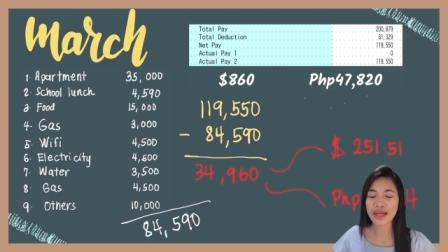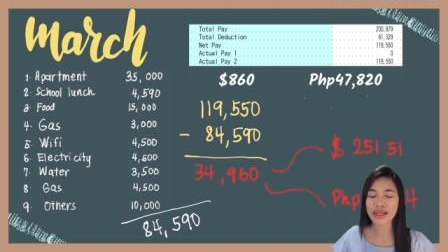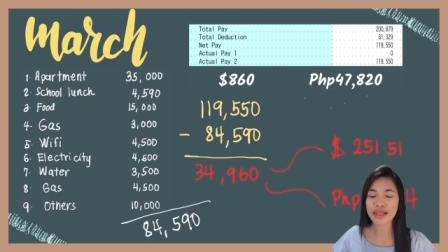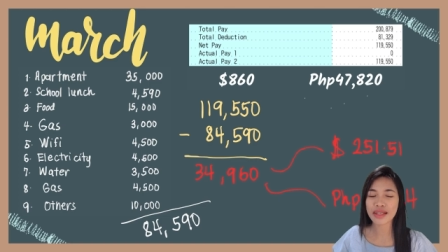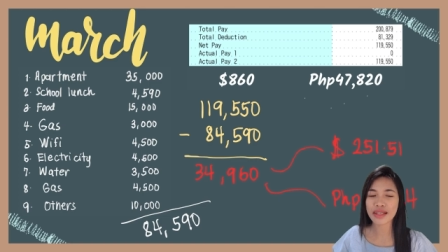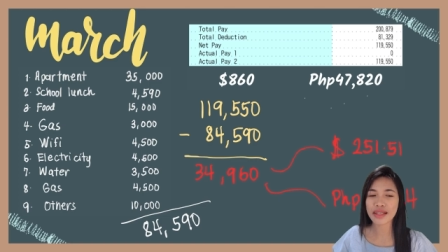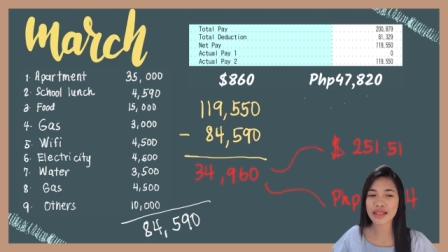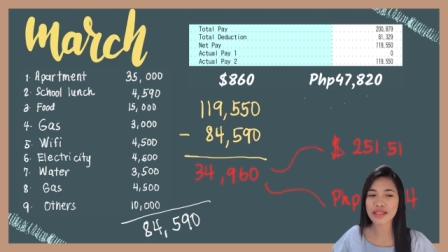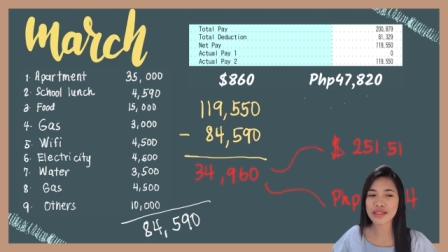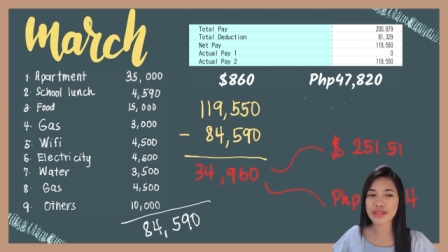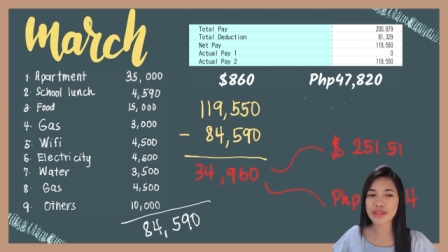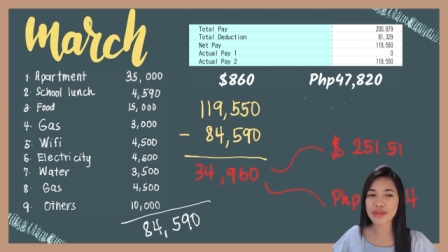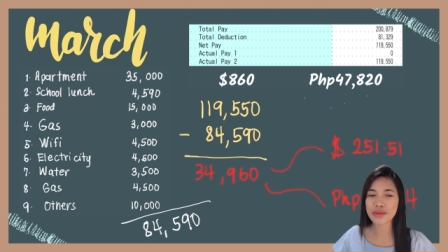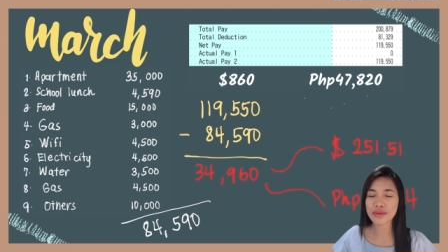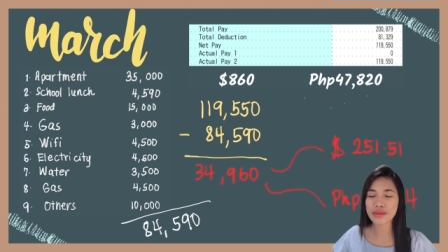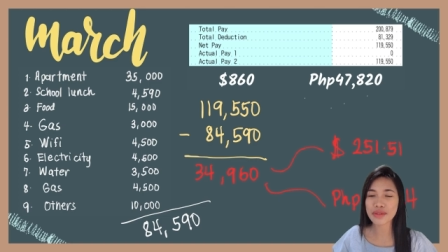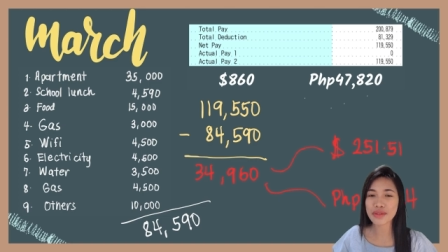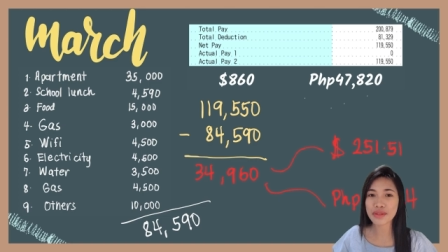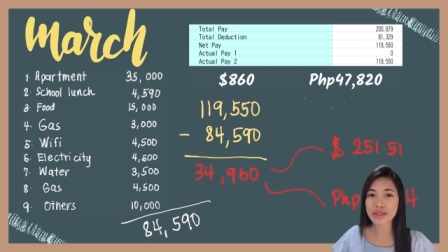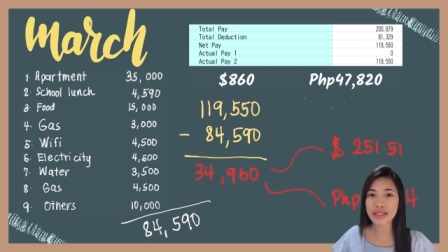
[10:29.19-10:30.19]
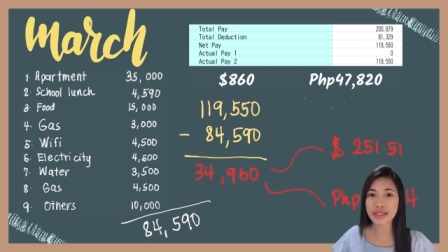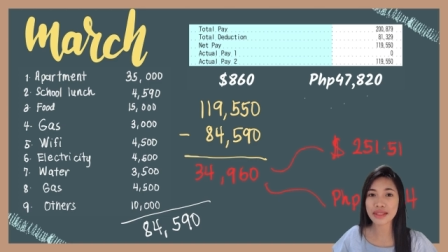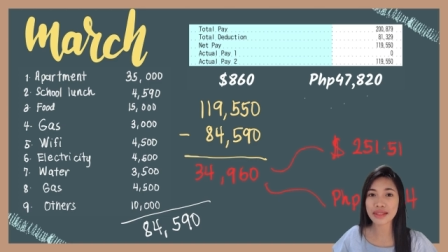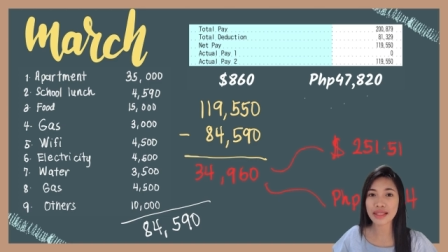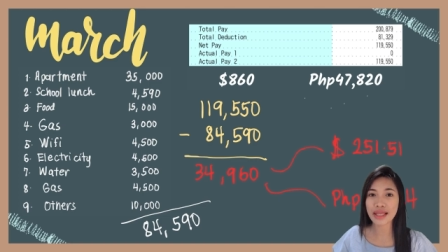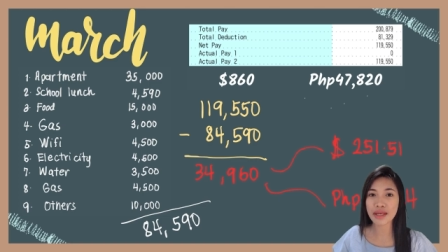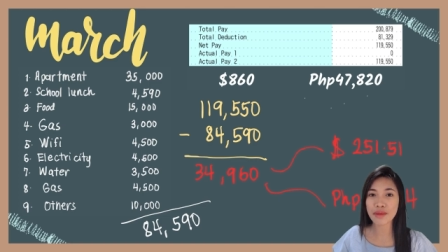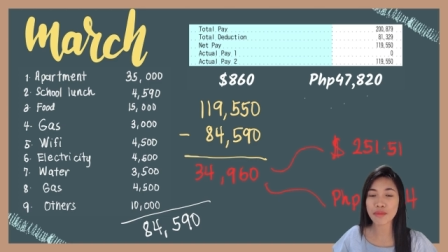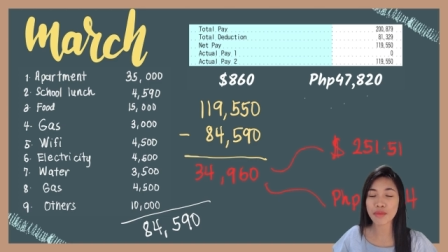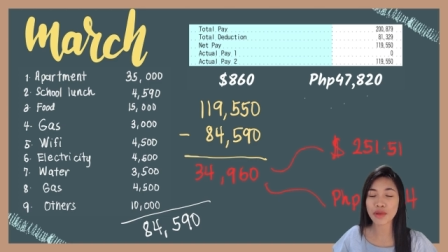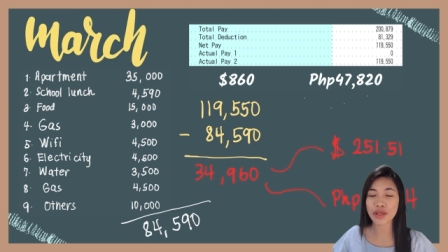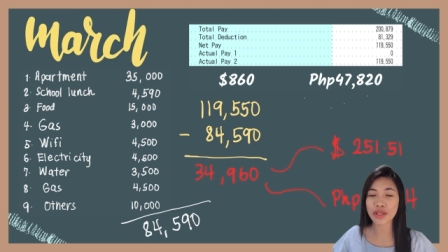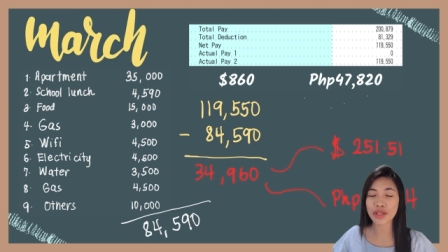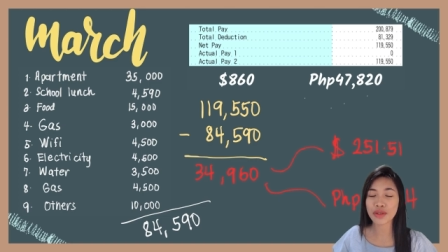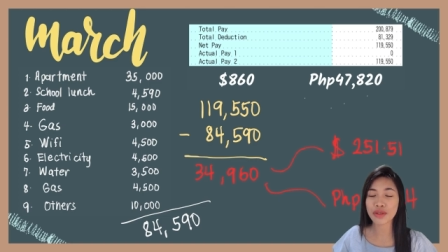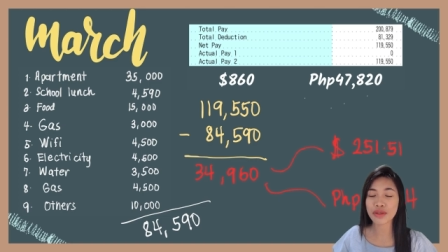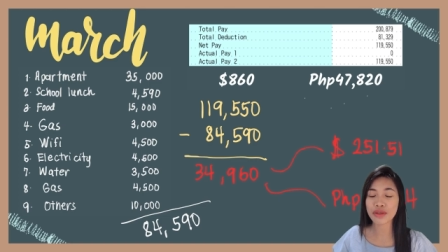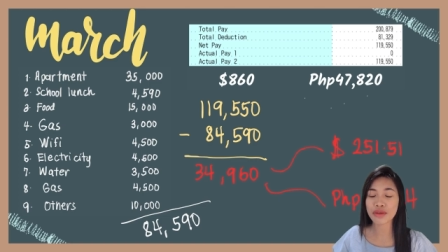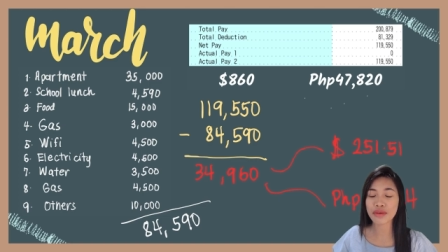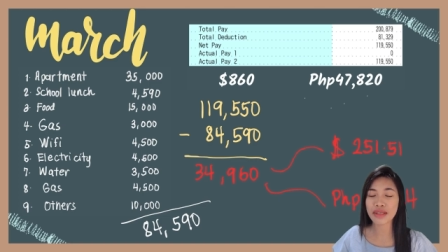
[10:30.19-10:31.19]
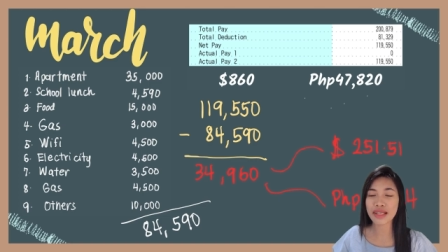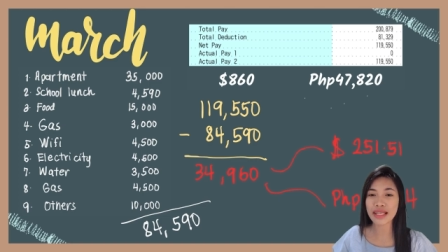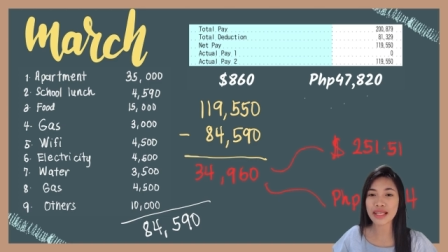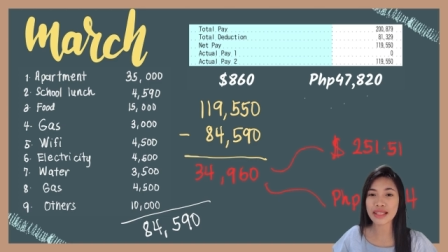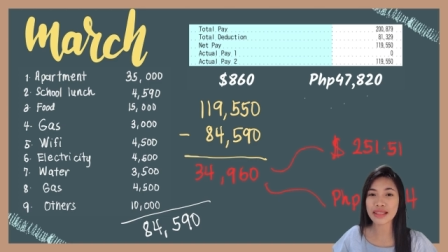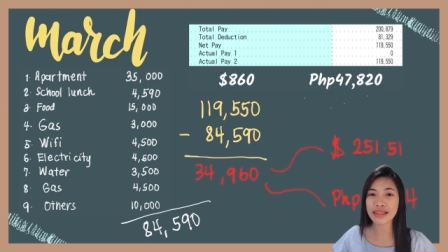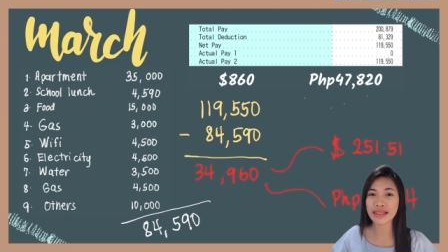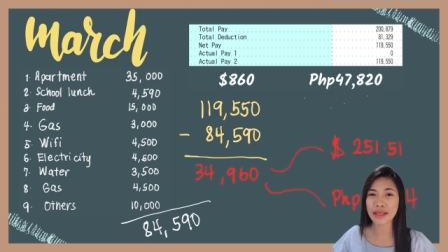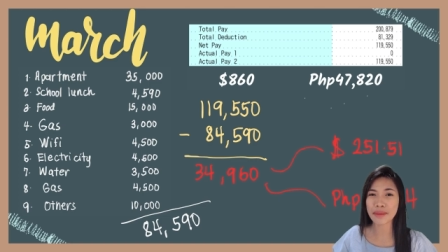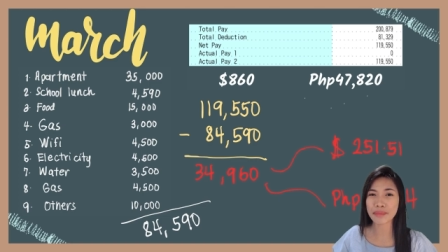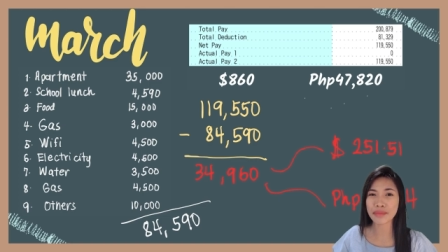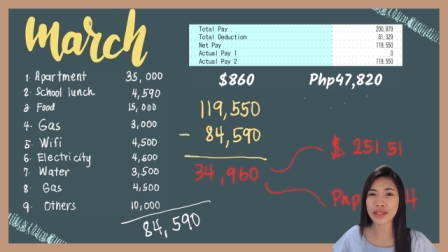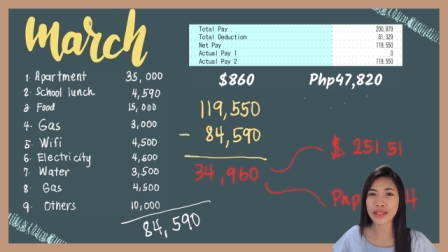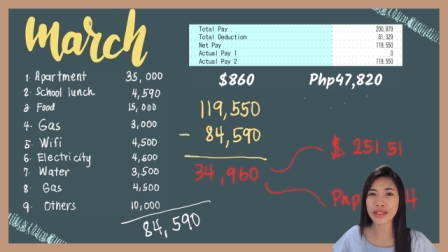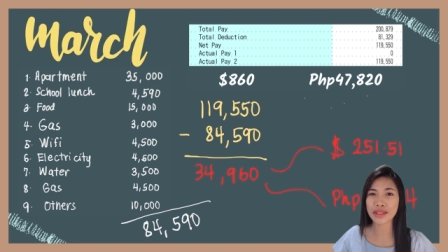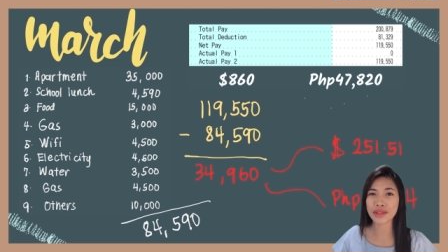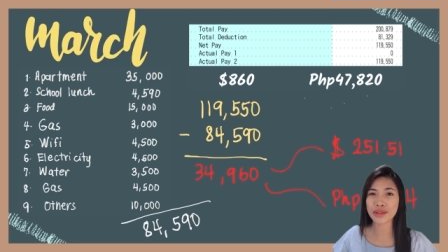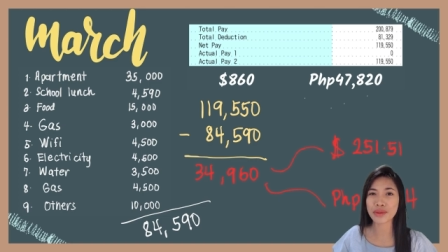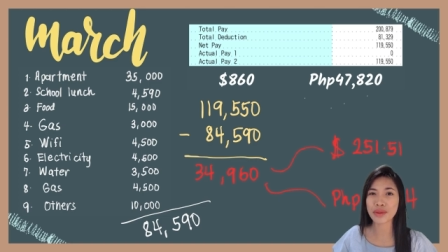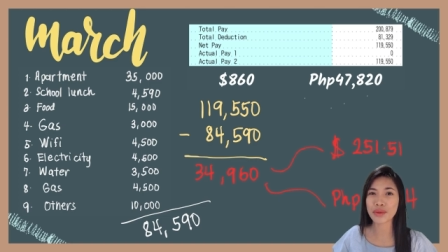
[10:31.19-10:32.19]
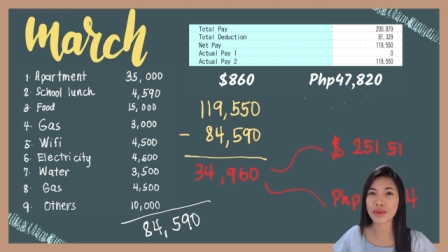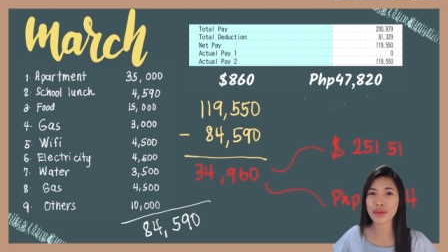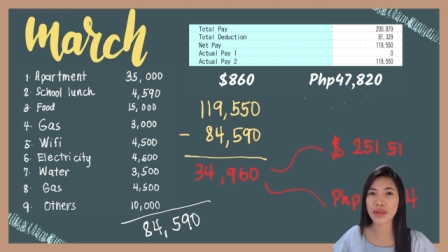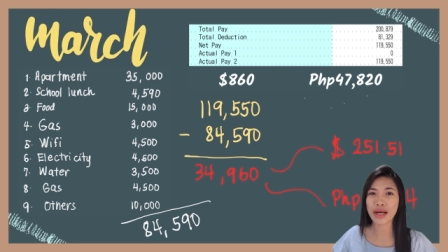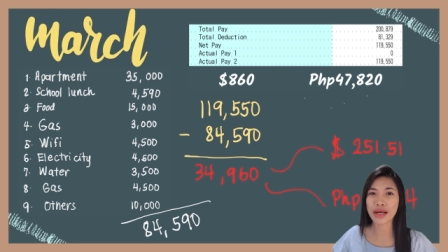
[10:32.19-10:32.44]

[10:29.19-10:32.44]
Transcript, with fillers: and it's also the time where you're really tempted to go